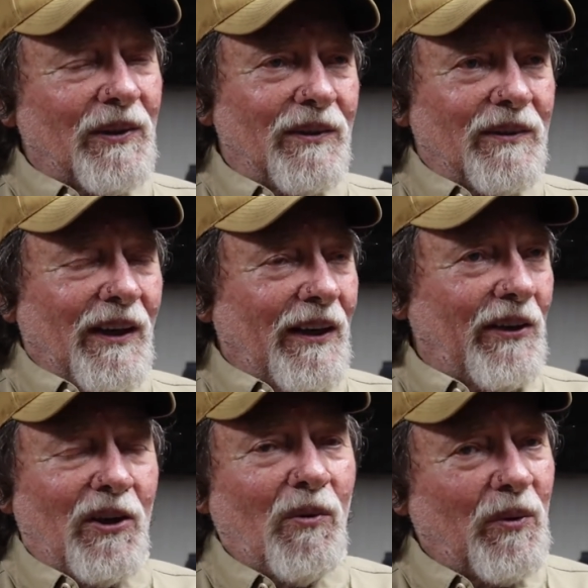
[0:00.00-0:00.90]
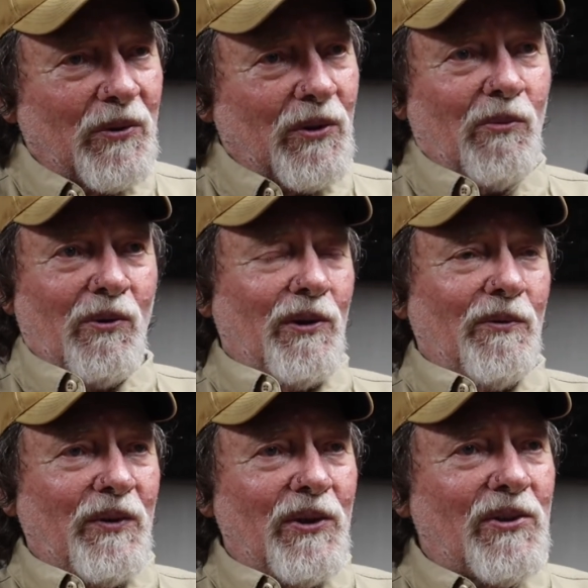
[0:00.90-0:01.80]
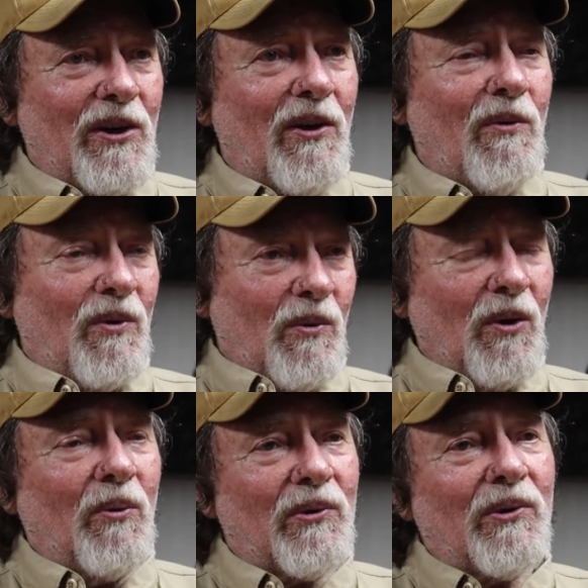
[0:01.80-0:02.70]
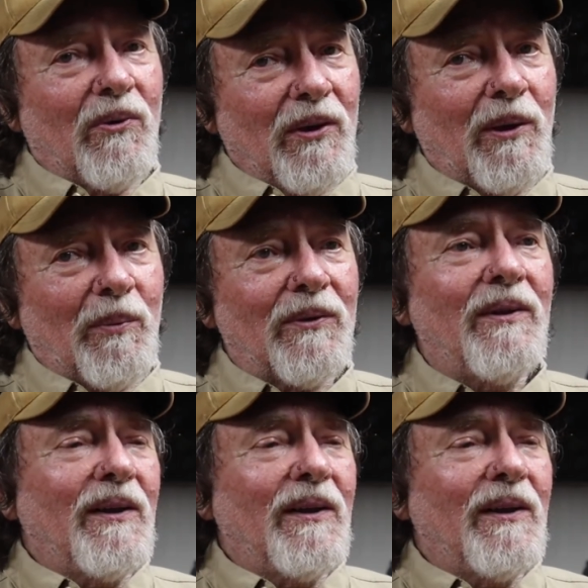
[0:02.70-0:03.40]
And I didn't know if it was going to run the fish off or what was going to happen,